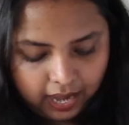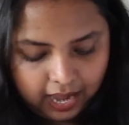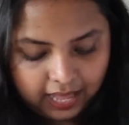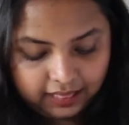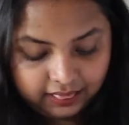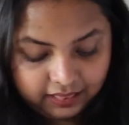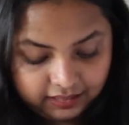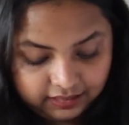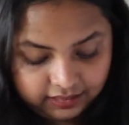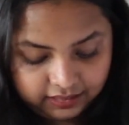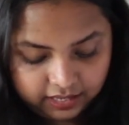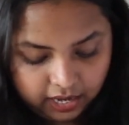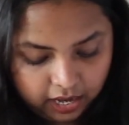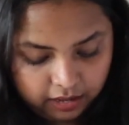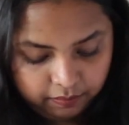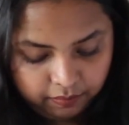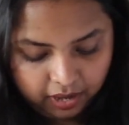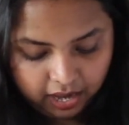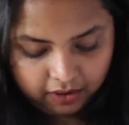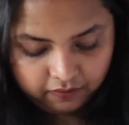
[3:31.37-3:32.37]
and this
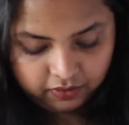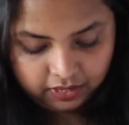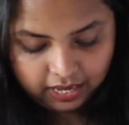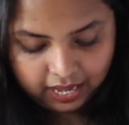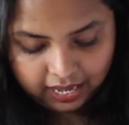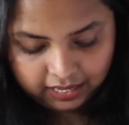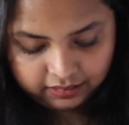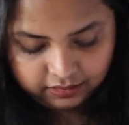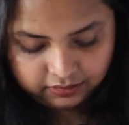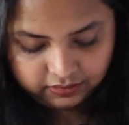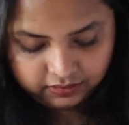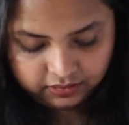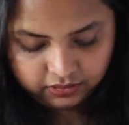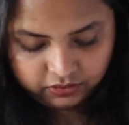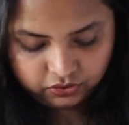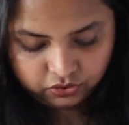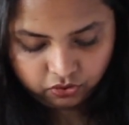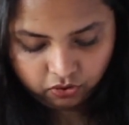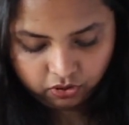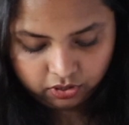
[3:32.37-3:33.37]
time I will add the sea
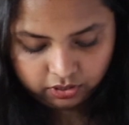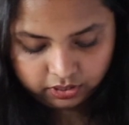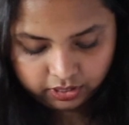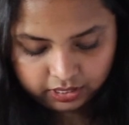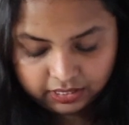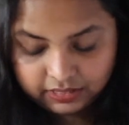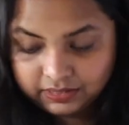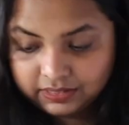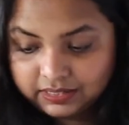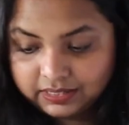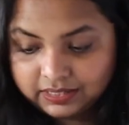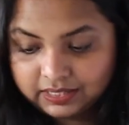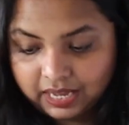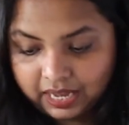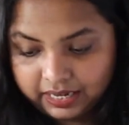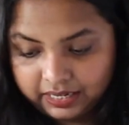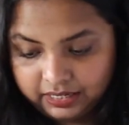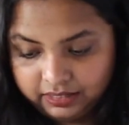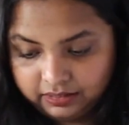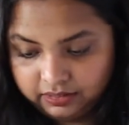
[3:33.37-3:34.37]
salt
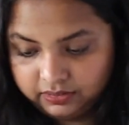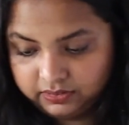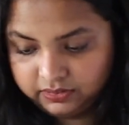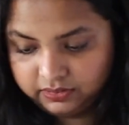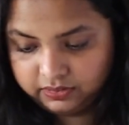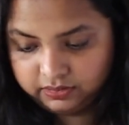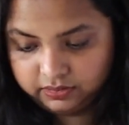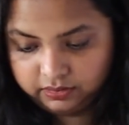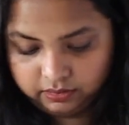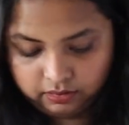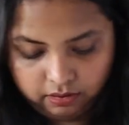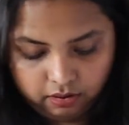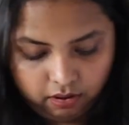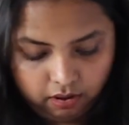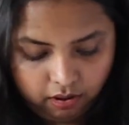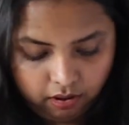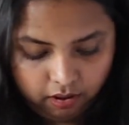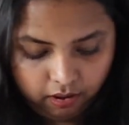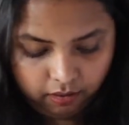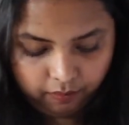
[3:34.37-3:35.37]
inside this
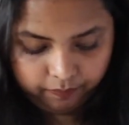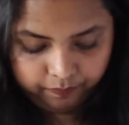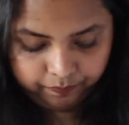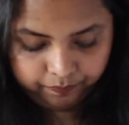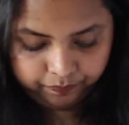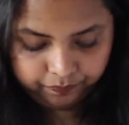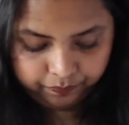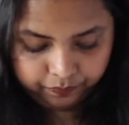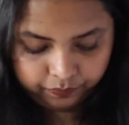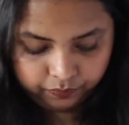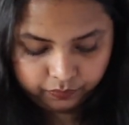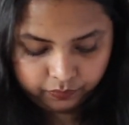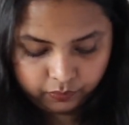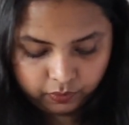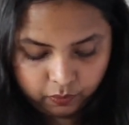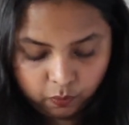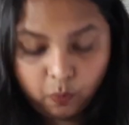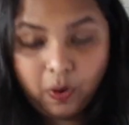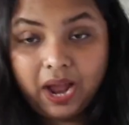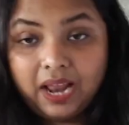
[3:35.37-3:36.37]
while
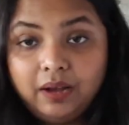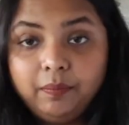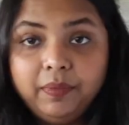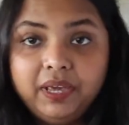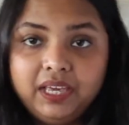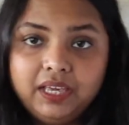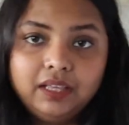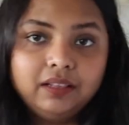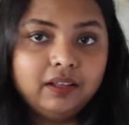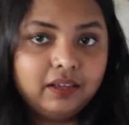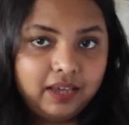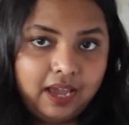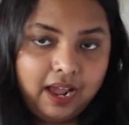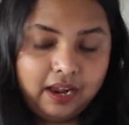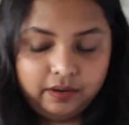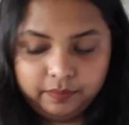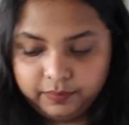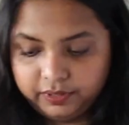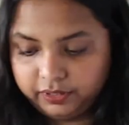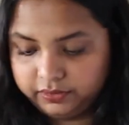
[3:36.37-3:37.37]
making the
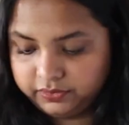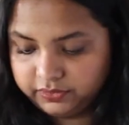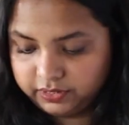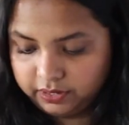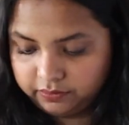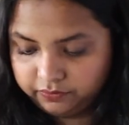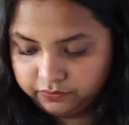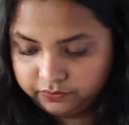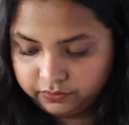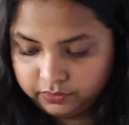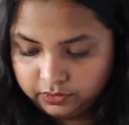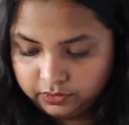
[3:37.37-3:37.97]
caramel itself.